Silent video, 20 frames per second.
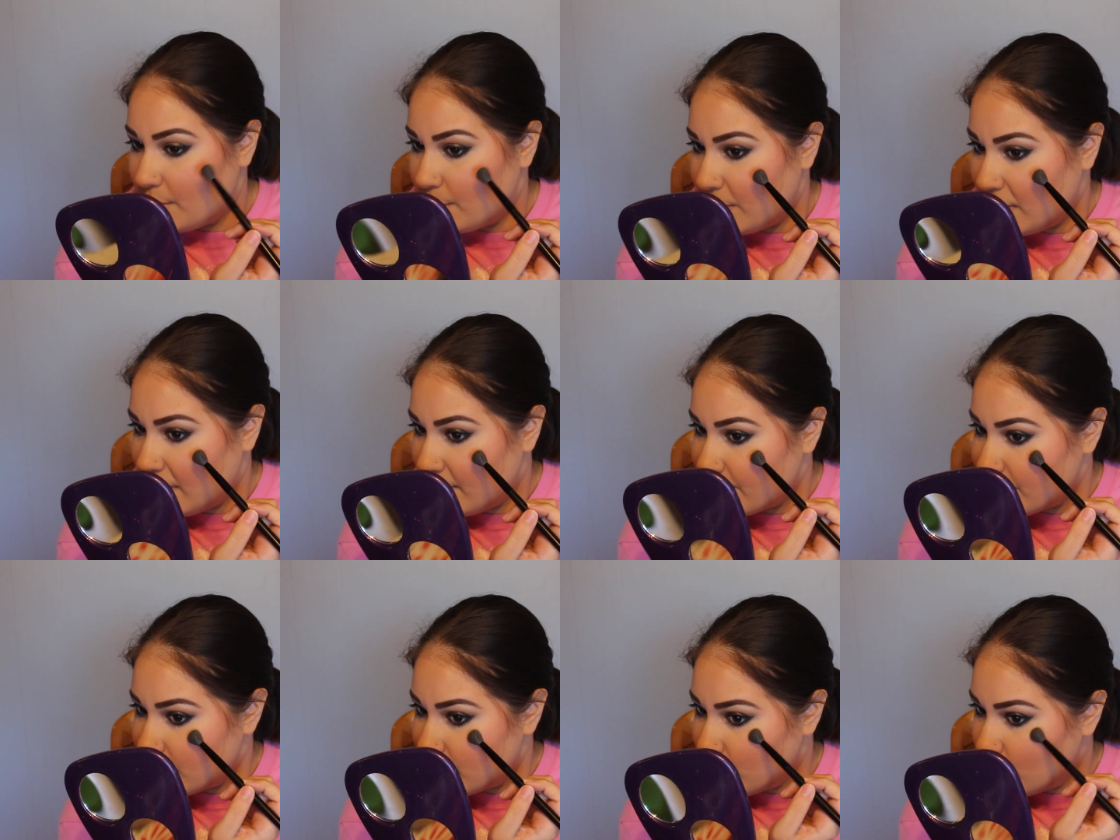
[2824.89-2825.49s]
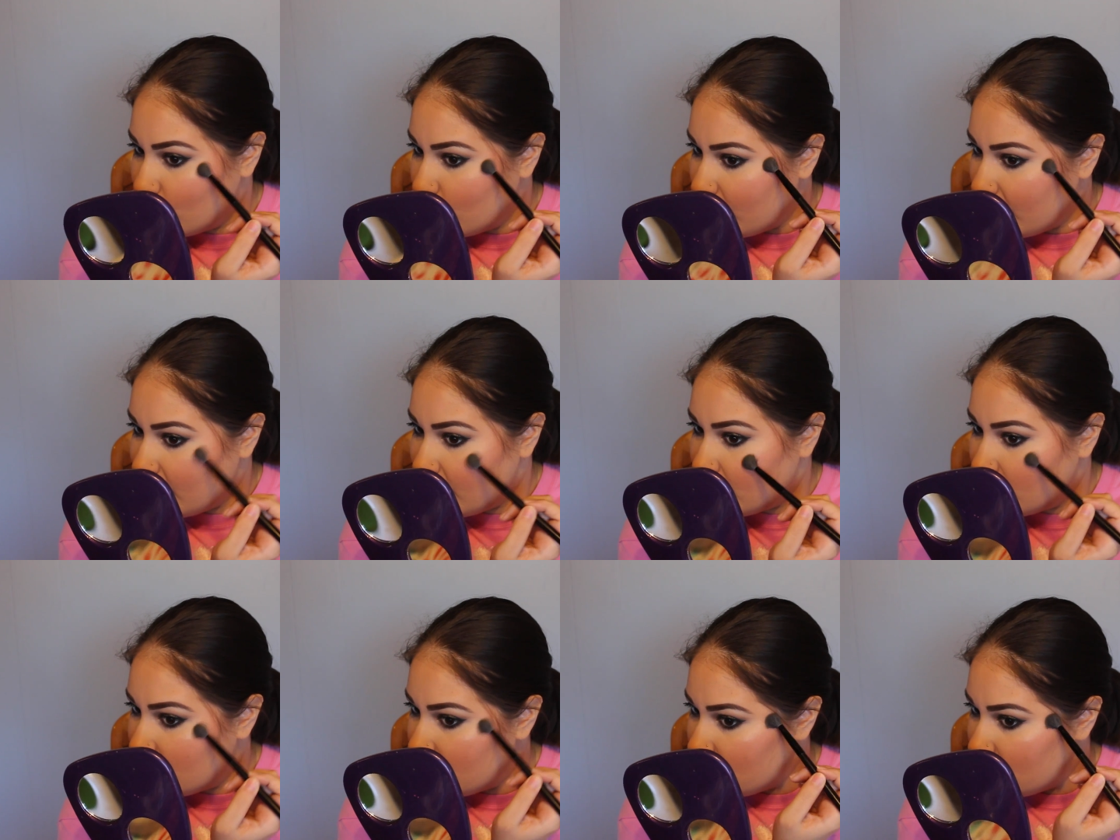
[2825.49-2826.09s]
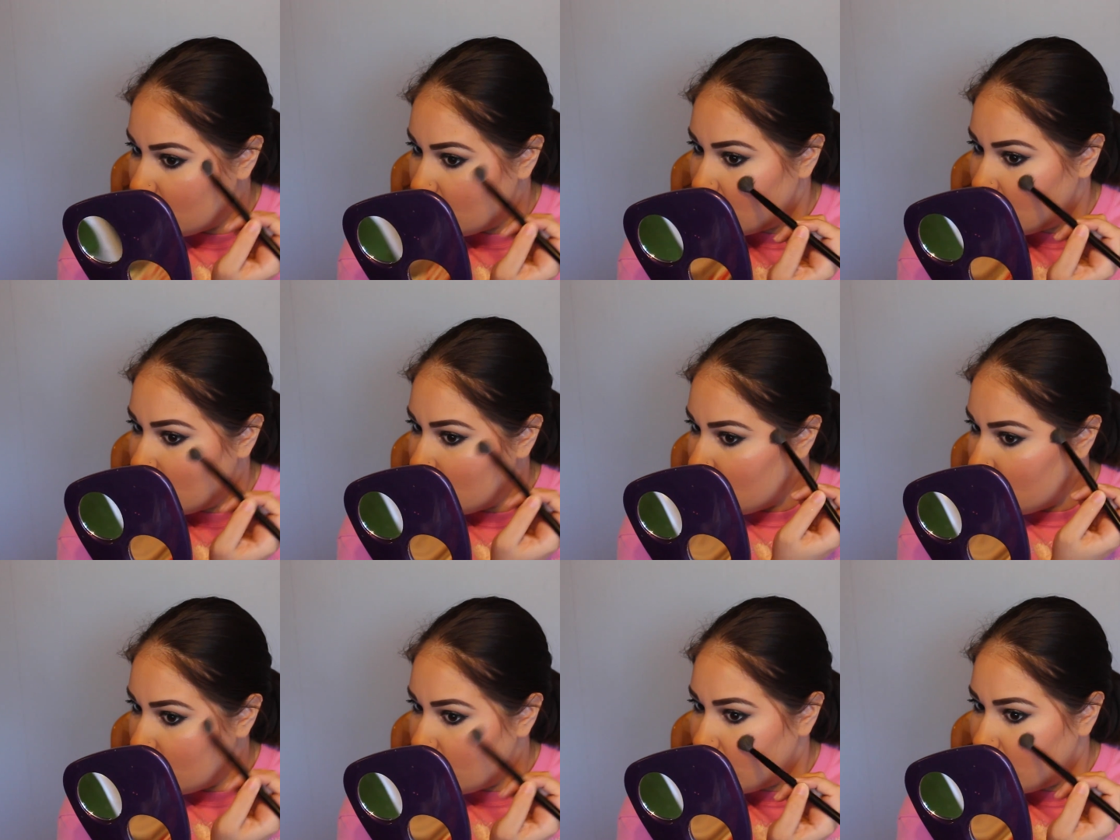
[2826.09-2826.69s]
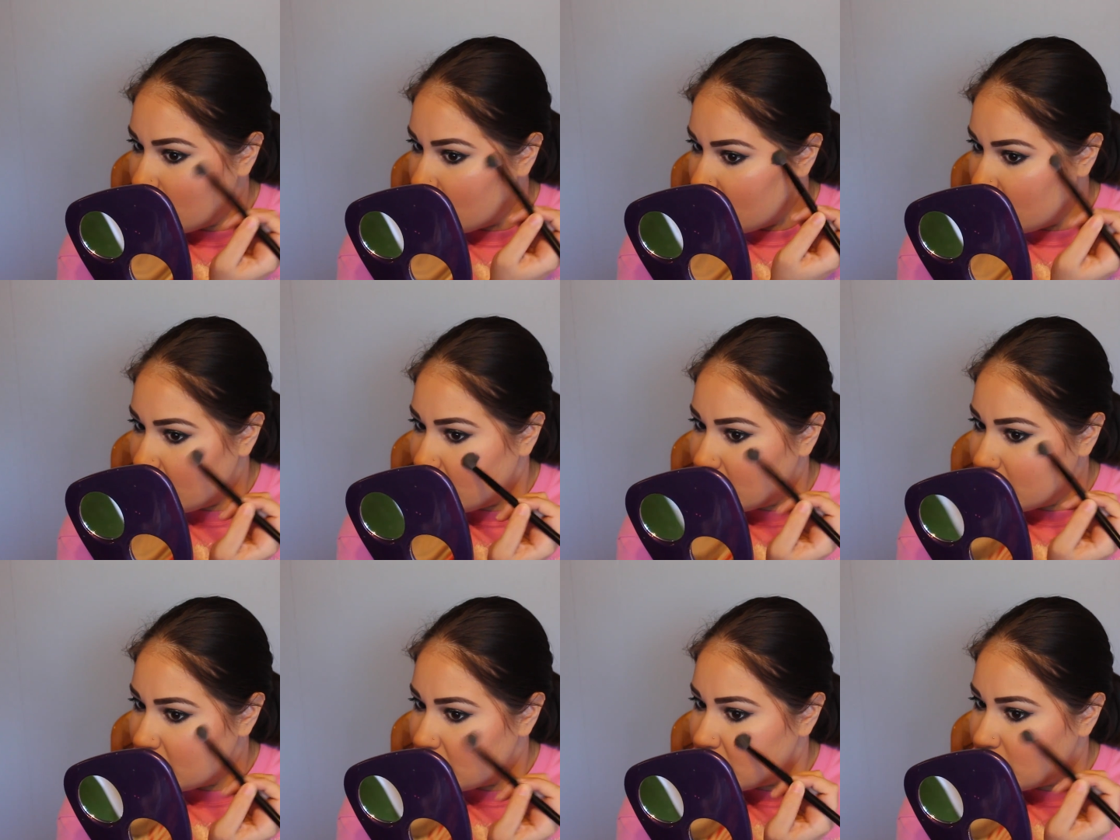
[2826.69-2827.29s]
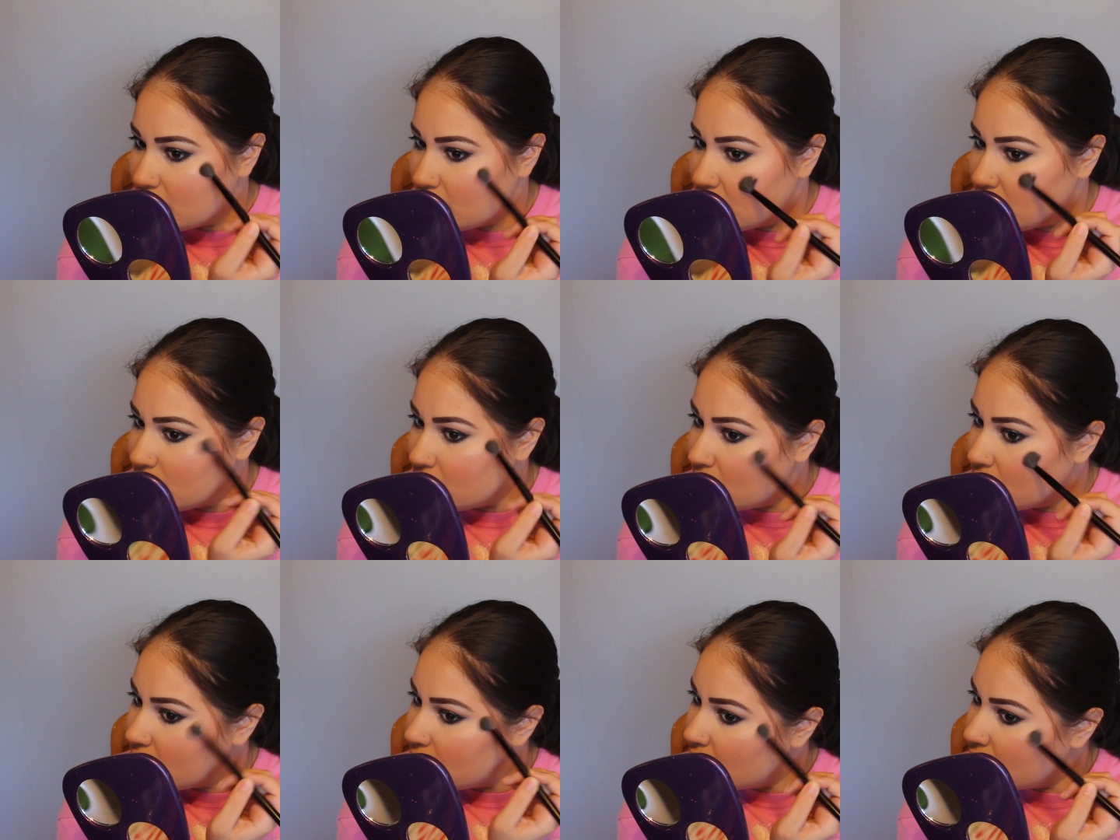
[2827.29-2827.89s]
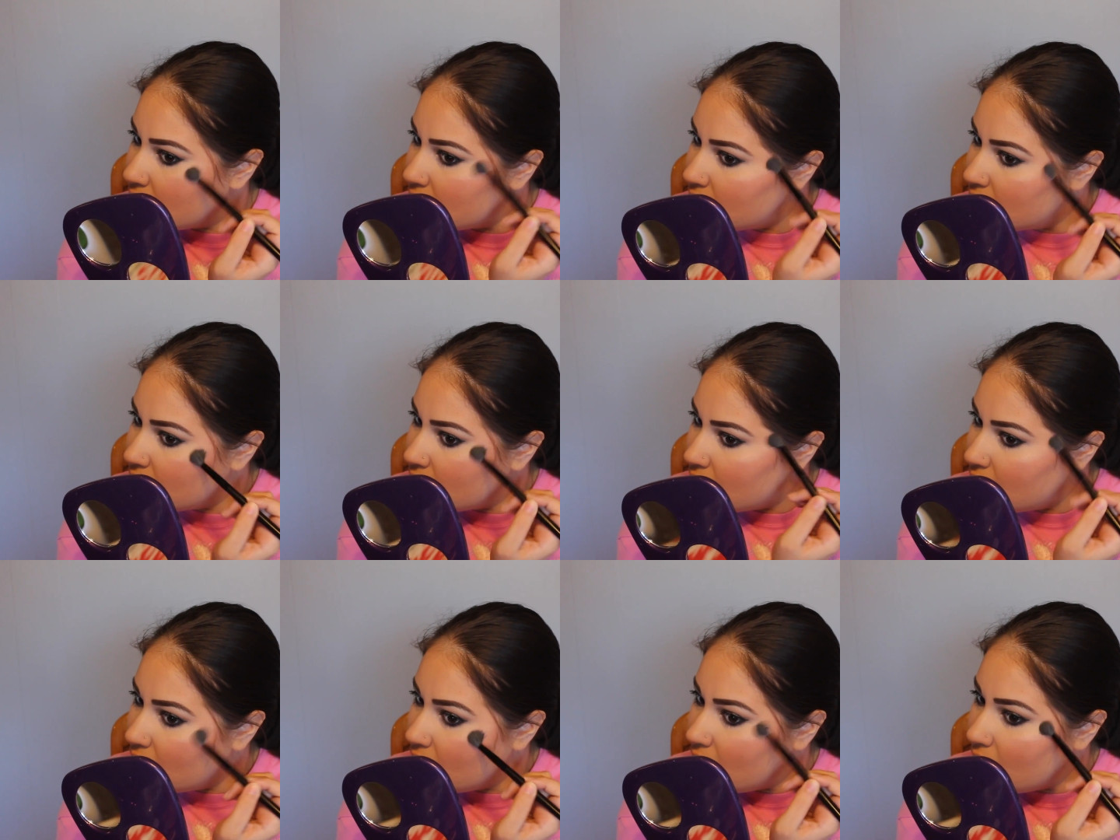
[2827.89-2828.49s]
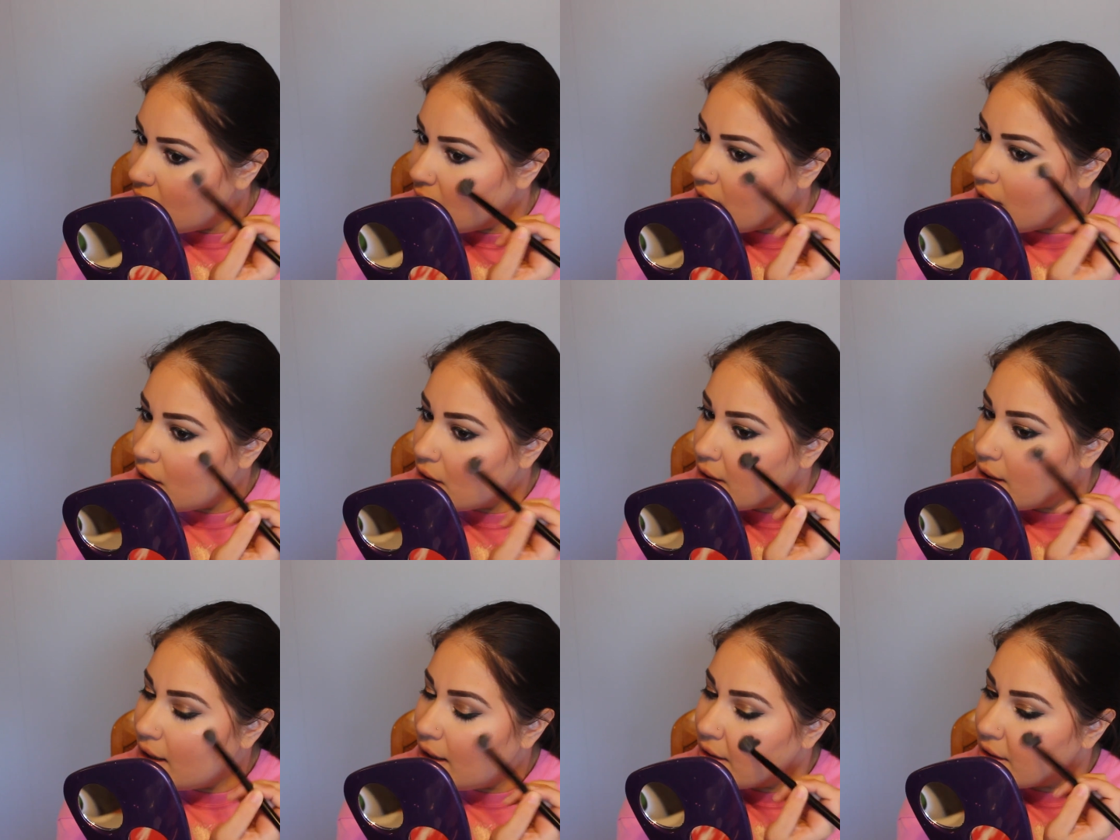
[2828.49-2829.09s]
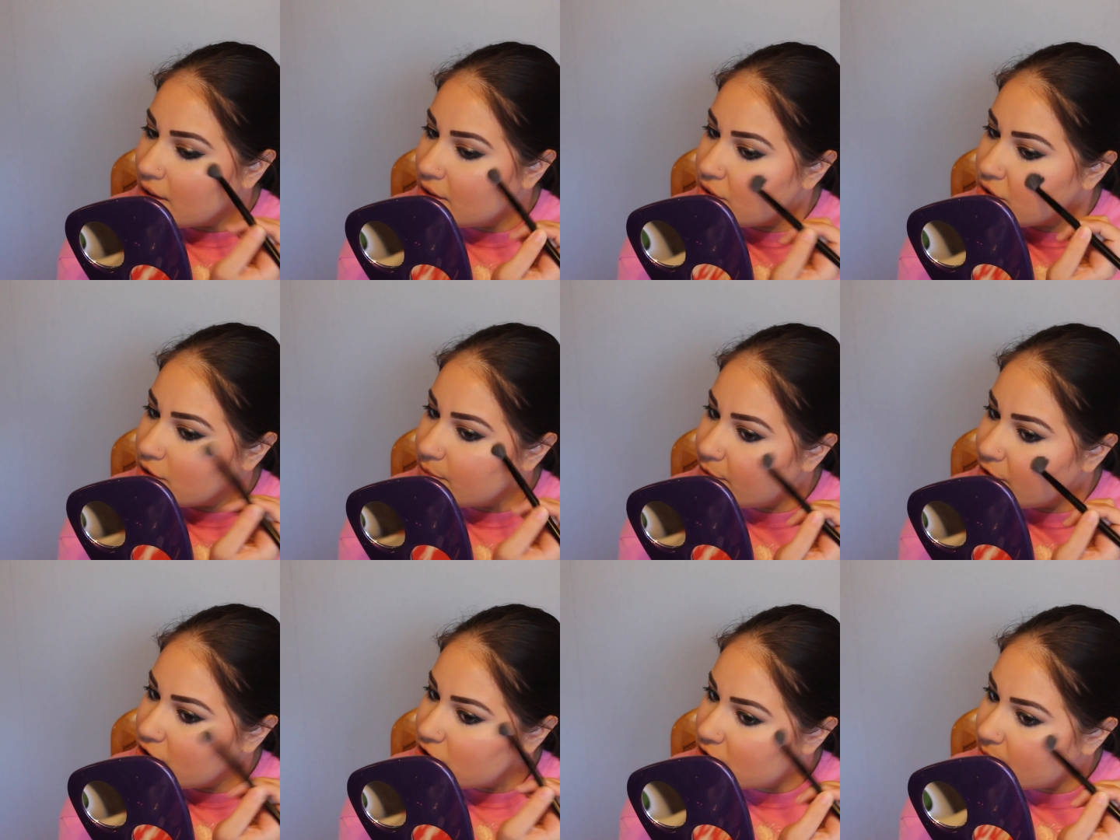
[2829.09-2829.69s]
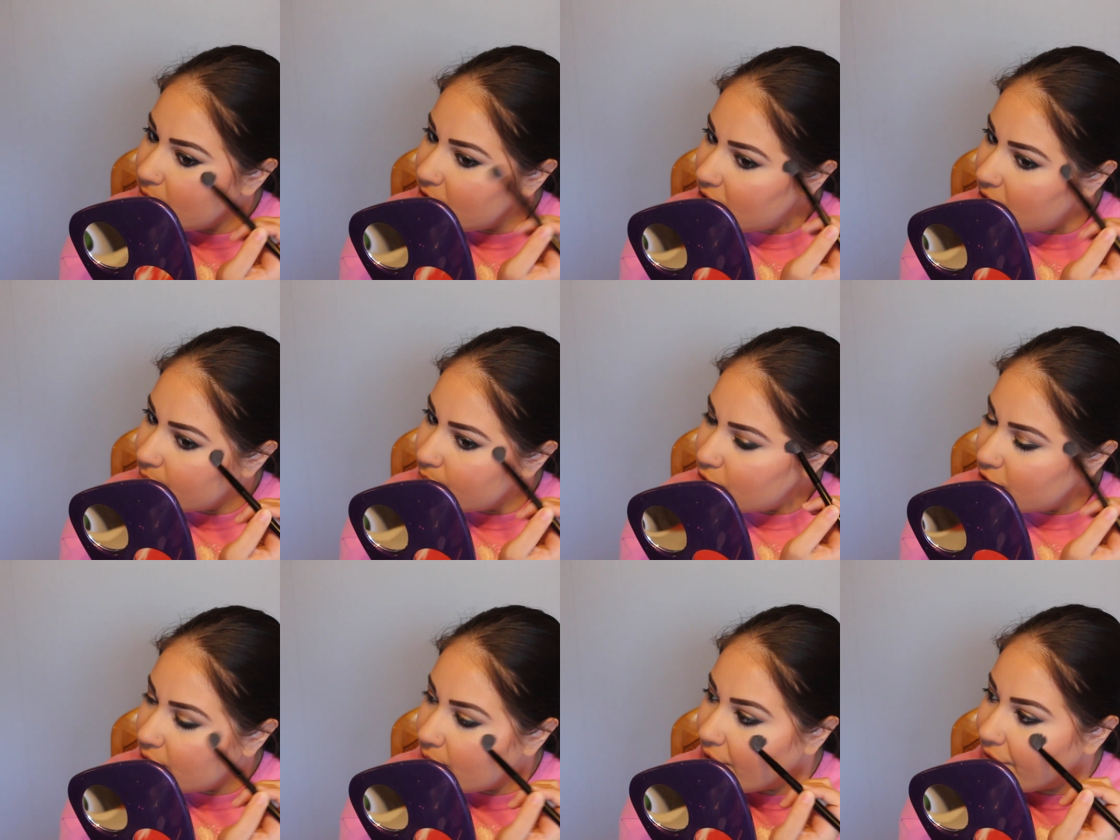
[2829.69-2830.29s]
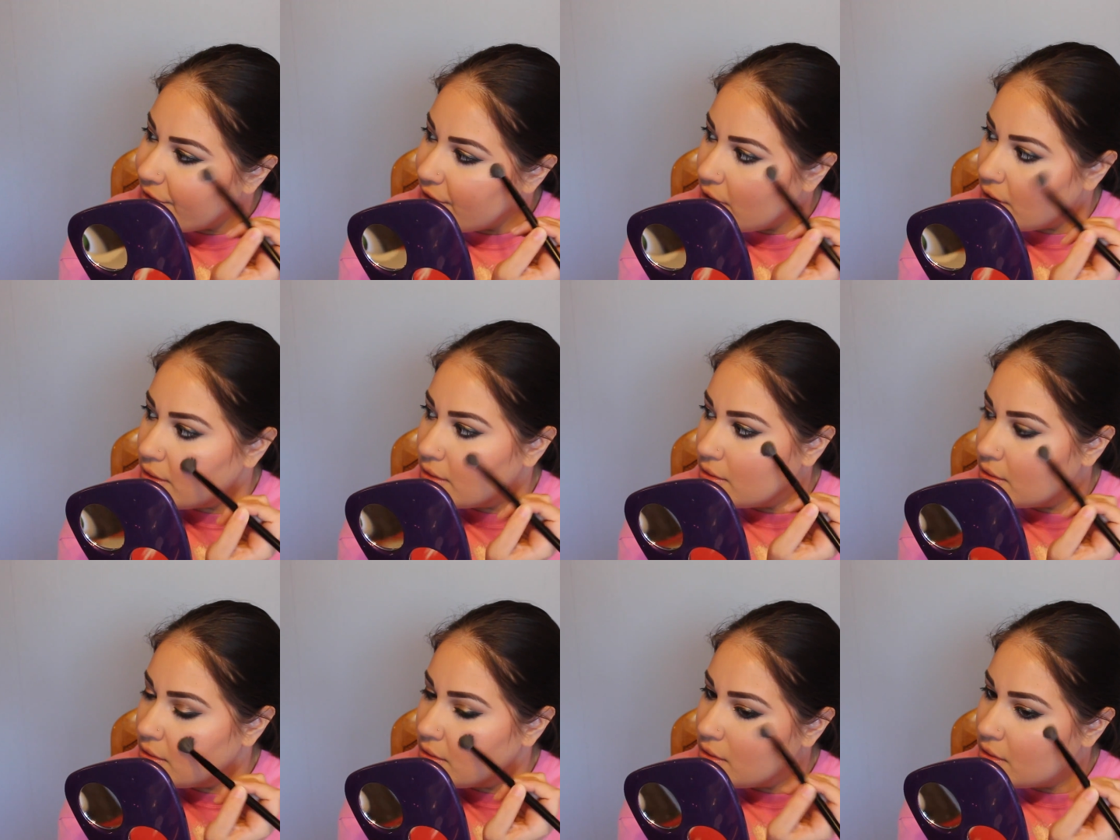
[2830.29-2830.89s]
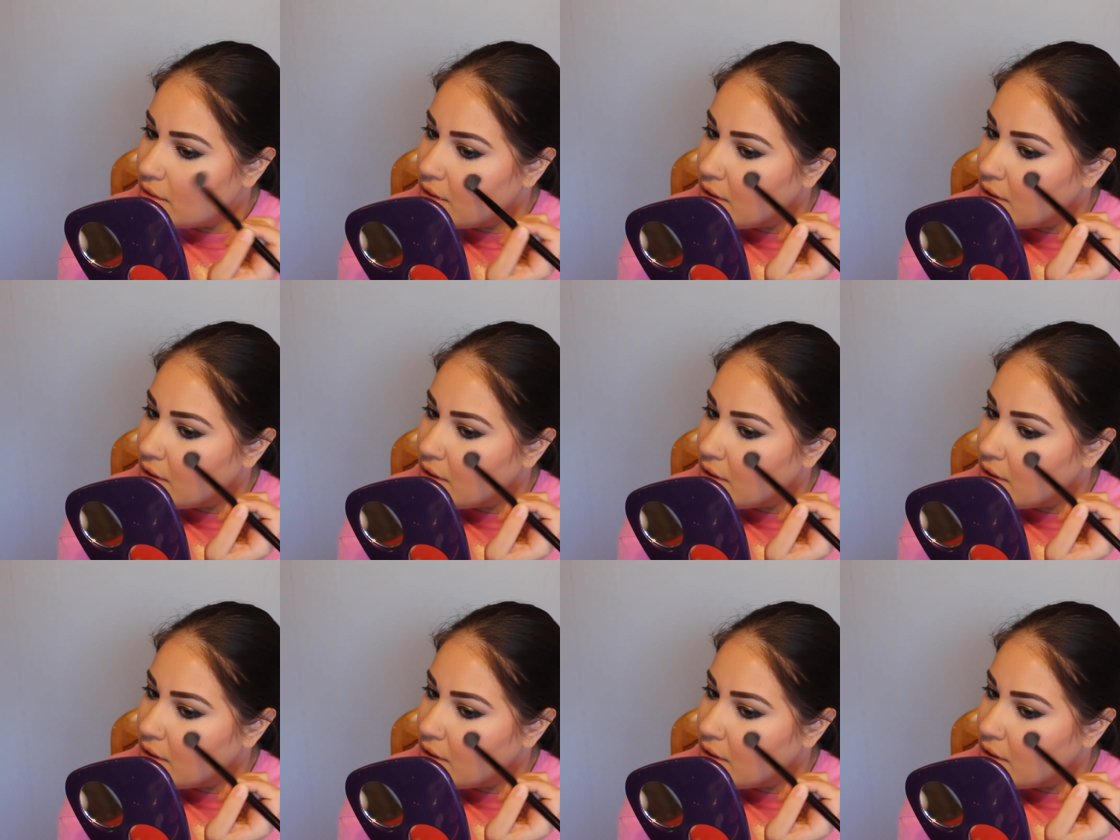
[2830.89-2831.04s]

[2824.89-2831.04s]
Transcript: we have to wait because, alright, I'll get you some in just a minute. Put it right there.